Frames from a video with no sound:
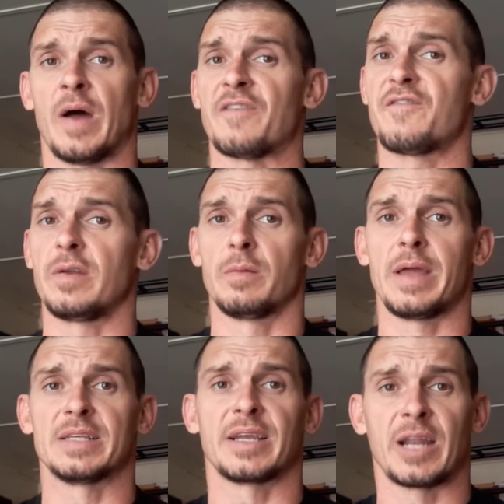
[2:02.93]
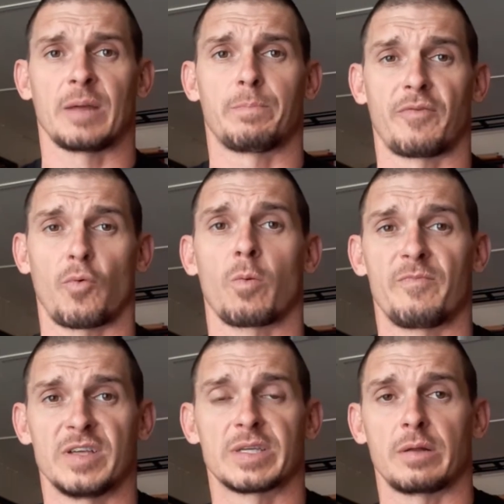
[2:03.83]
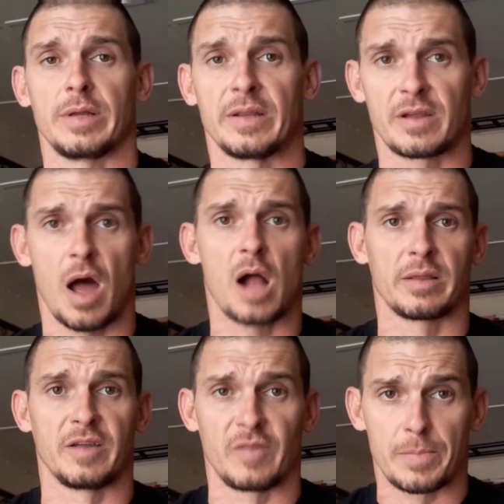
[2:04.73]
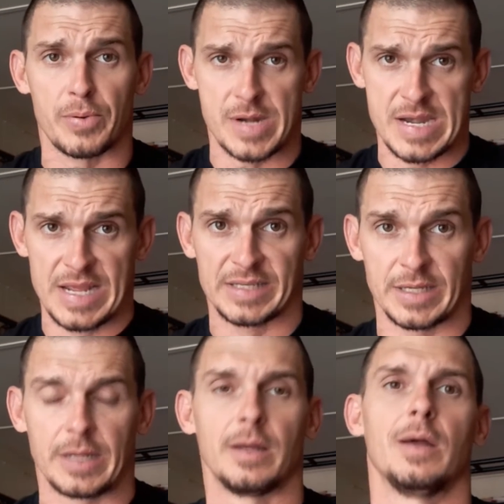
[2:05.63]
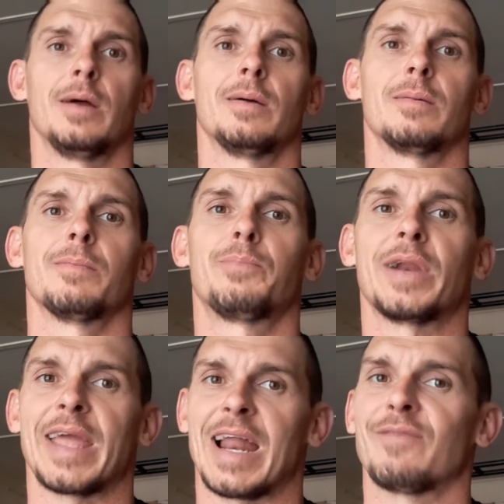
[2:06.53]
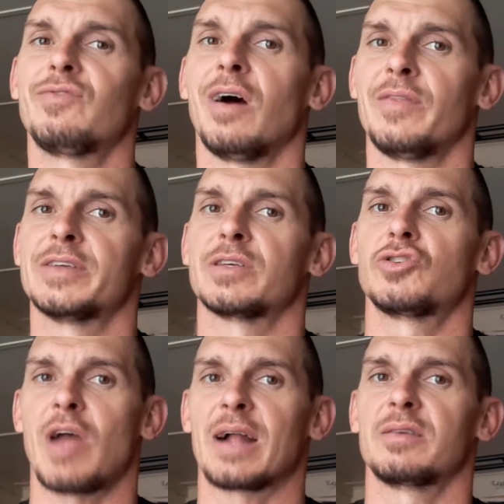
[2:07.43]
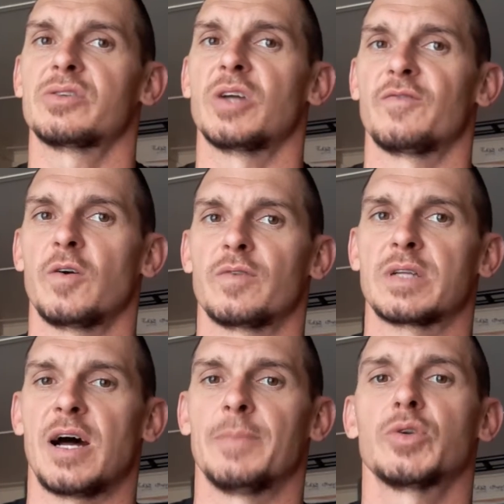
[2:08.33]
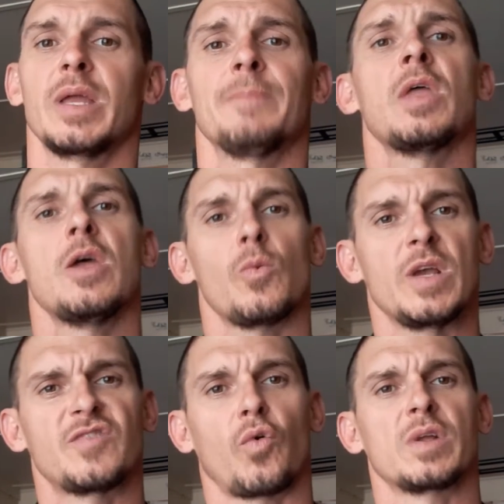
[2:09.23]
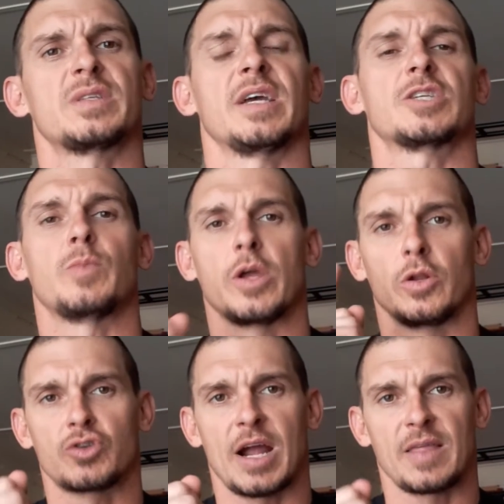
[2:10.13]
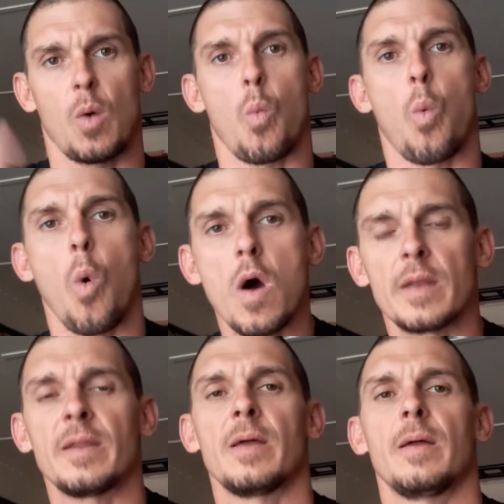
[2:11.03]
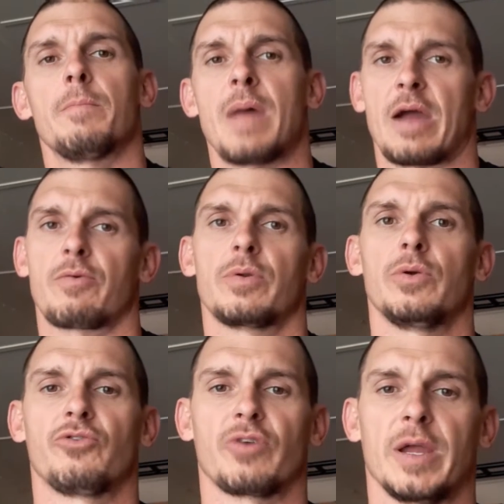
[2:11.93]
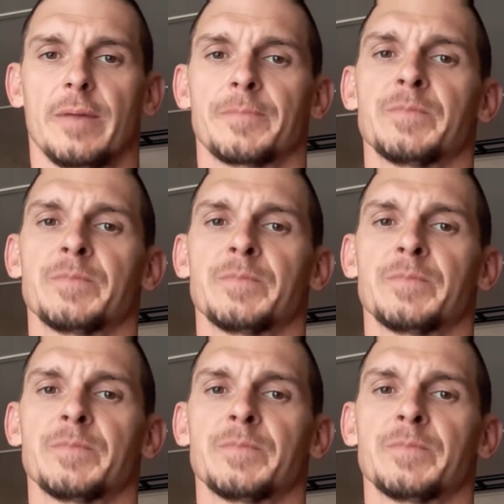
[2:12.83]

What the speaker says: I feel amazing and I perform physically and cognitively pretty decent. But again, I've done this and tracked this stuff over time. So again, weeks 4 to 6, we go to track that one macronutrient.